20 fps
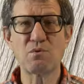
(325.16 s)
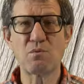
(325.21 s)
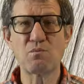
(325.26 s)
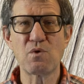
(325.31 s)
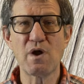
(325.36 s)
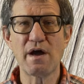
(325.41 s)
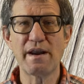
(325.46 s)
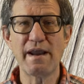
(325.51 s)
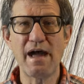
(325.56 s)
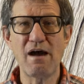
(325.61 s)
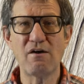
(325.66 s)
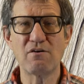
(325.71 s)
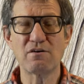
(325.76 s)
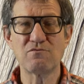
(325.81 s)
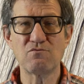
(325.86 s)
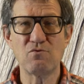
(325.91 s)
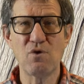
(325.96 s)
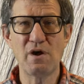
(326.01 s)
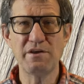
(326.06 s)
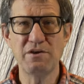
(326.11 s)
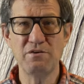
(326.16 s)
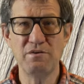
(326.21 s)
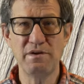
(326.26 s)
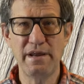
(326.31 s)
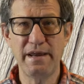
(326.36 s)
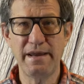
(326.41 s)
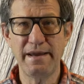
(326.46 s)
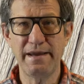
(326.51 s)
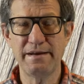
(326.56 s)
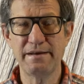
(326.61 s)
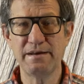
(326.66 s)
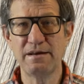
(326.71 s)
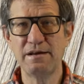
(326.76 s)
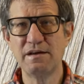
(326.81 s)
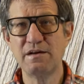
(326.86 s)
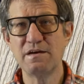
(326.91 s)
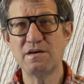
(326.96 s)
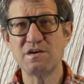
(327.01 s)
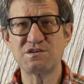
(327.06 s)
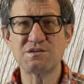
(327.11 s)
will run out of what you need,
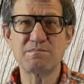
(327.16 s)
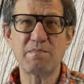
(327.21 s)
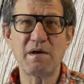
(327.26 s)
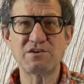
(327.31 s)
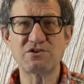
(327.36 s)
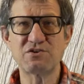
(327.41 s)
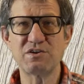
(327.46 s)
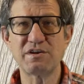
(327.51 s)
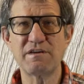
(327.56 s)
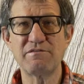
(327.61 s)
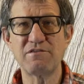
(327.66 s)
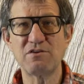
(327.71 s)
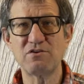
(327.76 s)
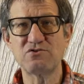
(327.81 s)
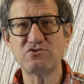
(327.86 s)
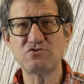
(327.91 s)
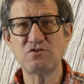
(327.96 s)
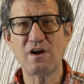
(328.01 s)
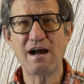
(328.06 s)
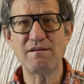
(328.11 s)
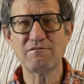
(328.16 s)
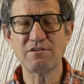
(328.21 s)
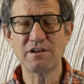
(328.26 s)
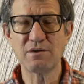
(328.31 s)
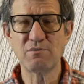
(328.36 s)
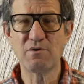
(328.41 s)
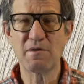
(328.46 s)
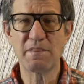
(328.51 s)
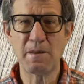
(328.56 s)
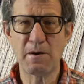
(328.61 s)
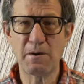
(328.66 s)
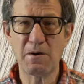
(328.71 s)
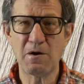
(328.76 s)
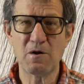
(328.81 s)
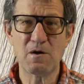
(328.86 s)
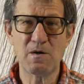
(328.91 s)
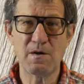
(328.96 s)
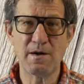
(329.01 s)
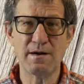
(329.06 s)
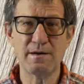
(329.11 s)
especially if you're traveling with the
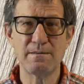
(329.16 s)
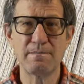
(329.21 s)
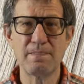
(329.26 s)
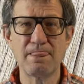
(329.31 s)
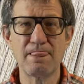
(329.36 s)
herd.